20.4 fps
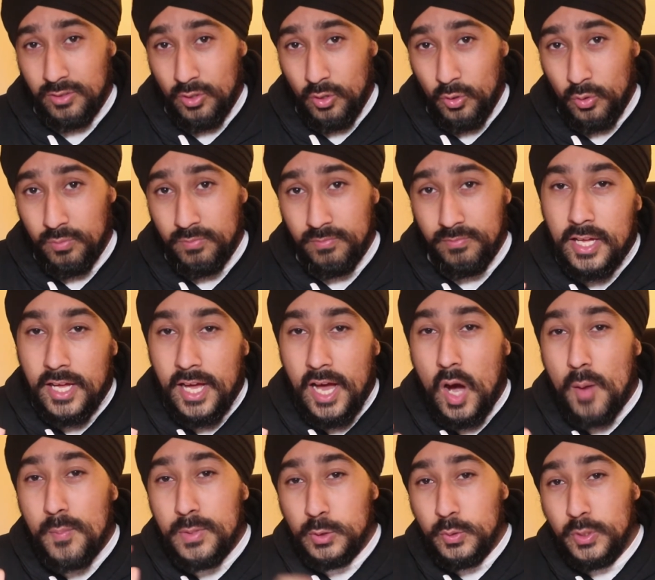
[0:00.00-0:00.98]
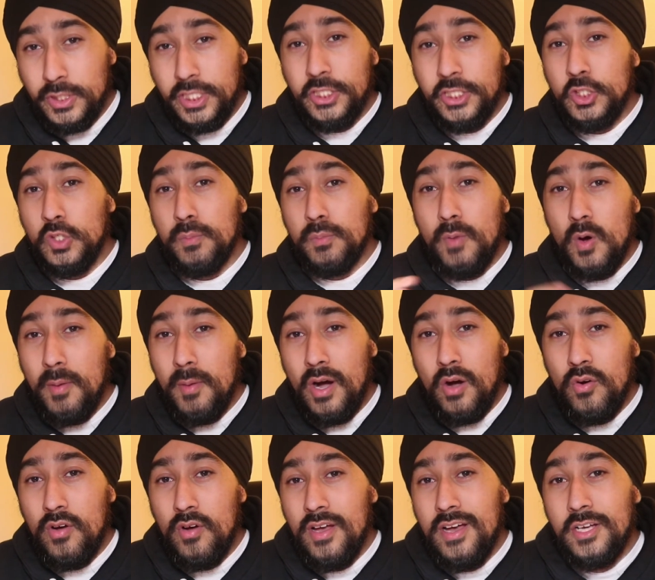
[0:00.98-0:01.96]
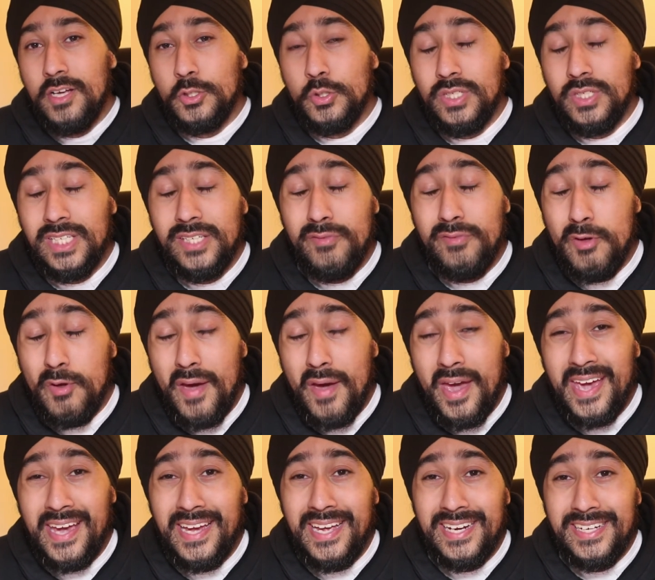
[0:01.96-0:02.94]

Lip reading: So I'll be switching to mobile to give you a